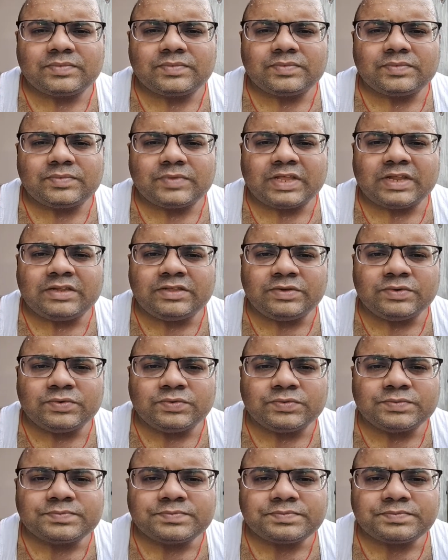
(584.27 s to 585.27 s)
than you,
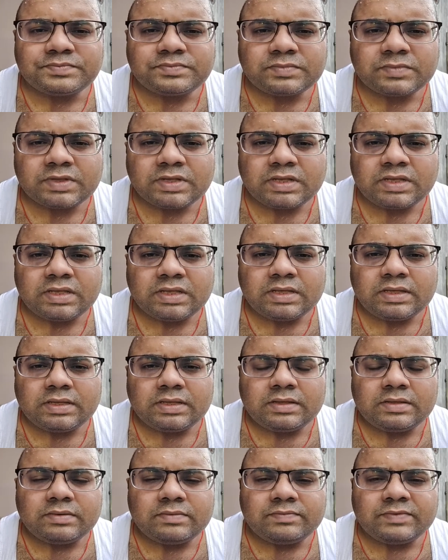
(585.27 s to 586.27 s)

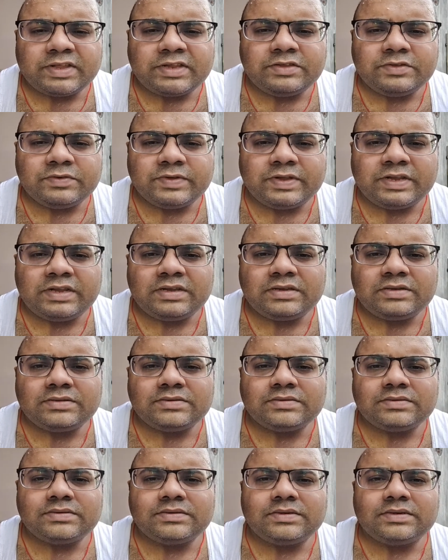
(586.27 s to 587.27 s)
when you will
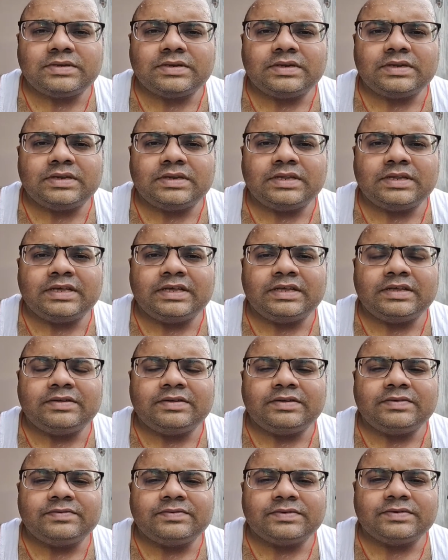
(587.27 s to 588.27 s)

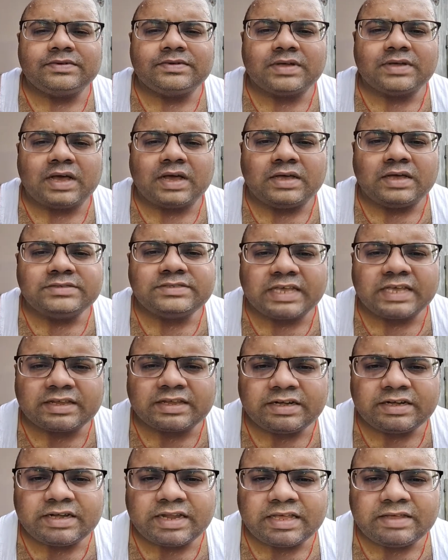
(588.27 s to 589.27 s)
live a
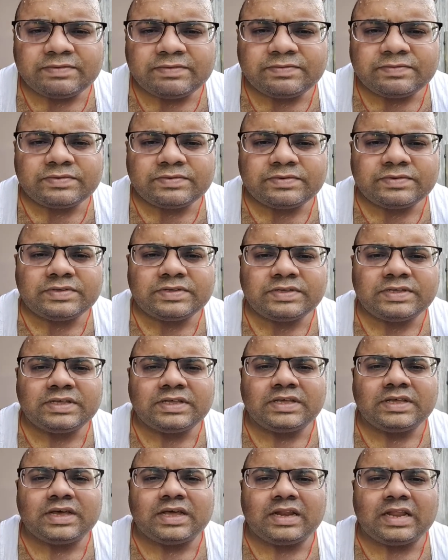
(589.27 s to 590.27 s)
sacred life,
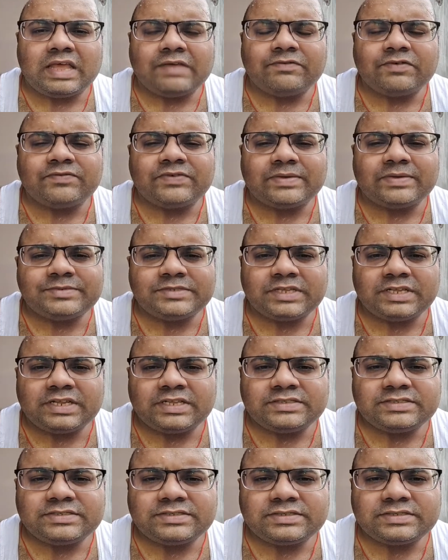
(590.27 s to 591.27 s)
a life of
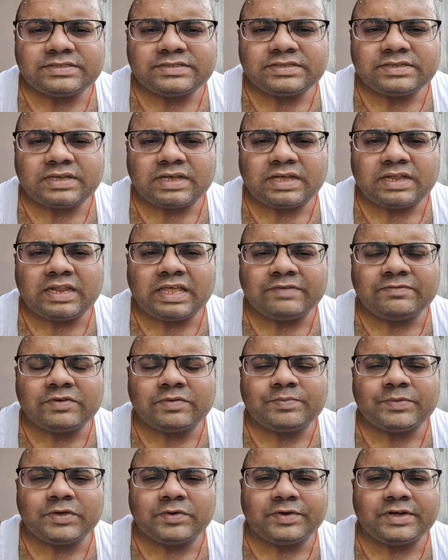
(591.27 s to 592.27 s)
abstinence, a life of
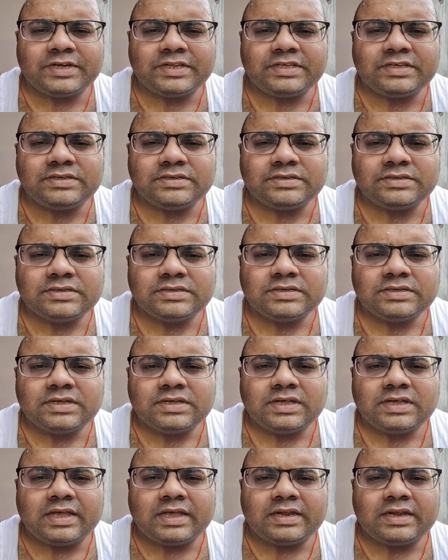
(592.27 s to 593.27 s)
purity,
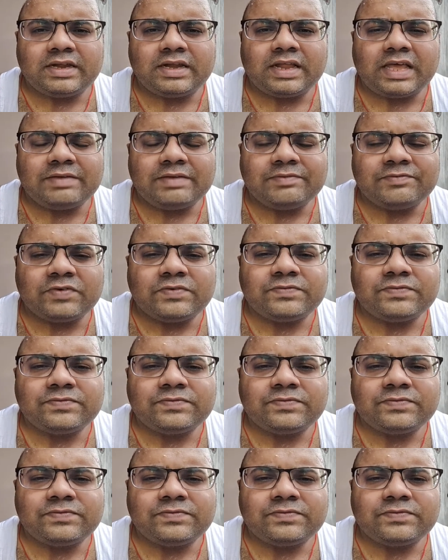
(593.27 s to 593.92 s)
and a life of